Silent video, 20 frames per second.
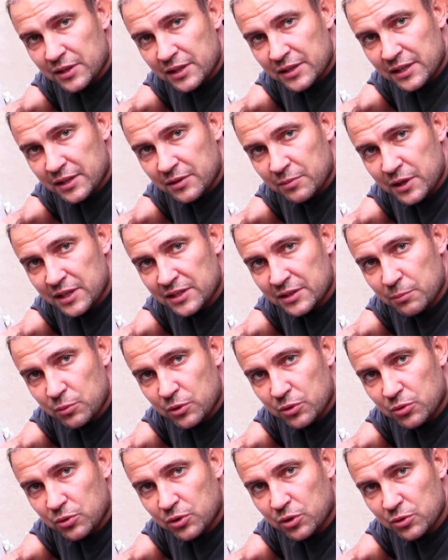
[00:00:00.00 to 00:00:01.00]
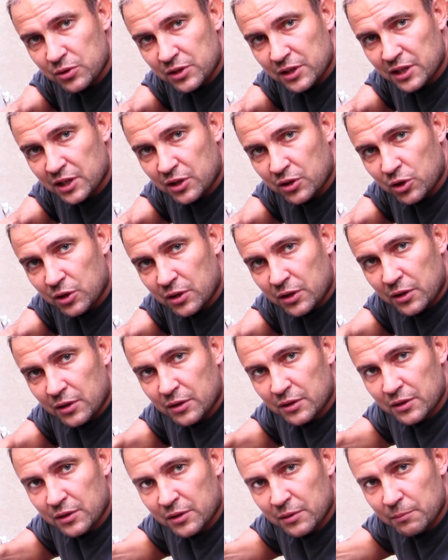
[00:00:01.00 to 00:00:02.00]
is advisable to use an airlock,
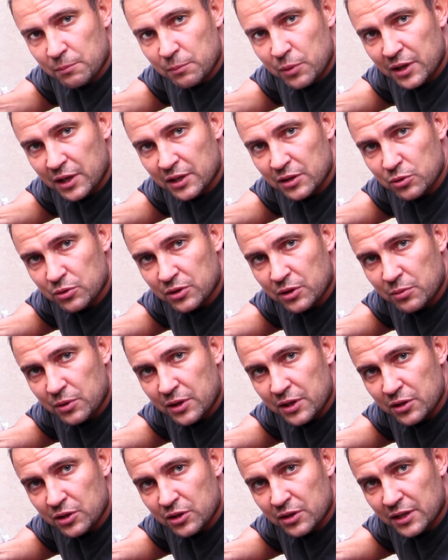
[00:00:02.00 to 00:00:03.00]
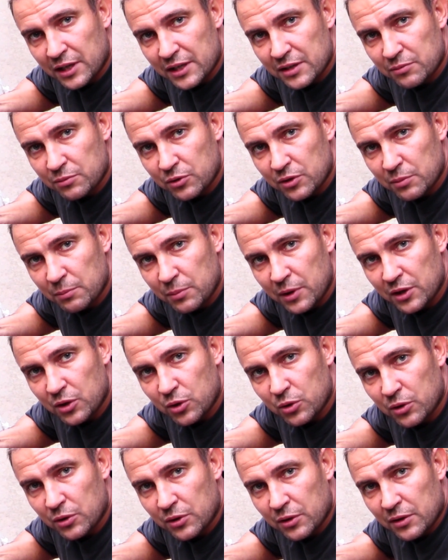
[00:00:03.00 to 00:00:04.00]
but I use a regular lid for the barrel